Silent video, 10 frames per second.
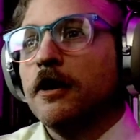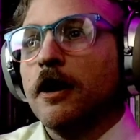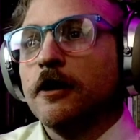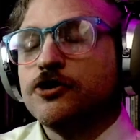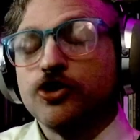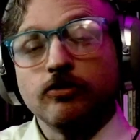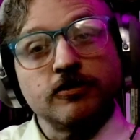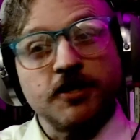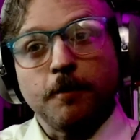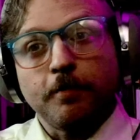uh,
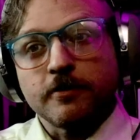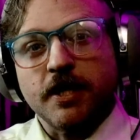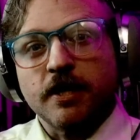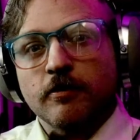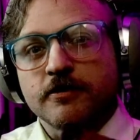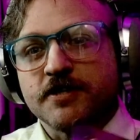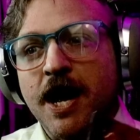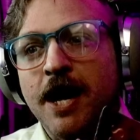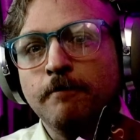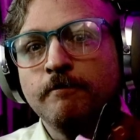Jews at a particular
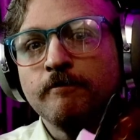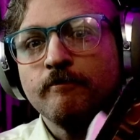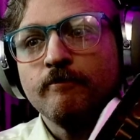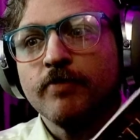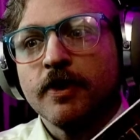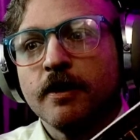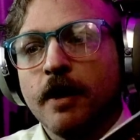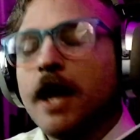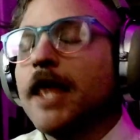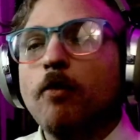time,
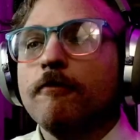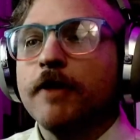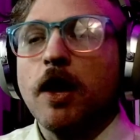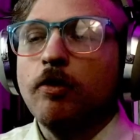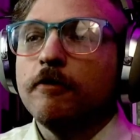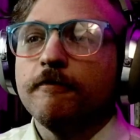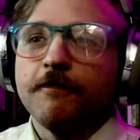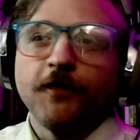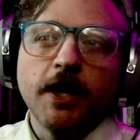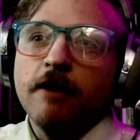and they were, they were
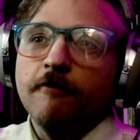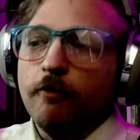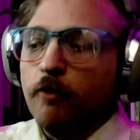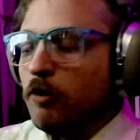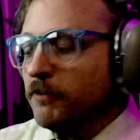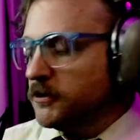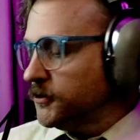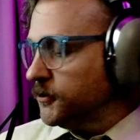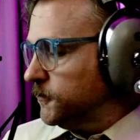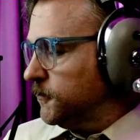fleeing from
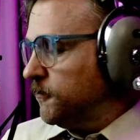Romans.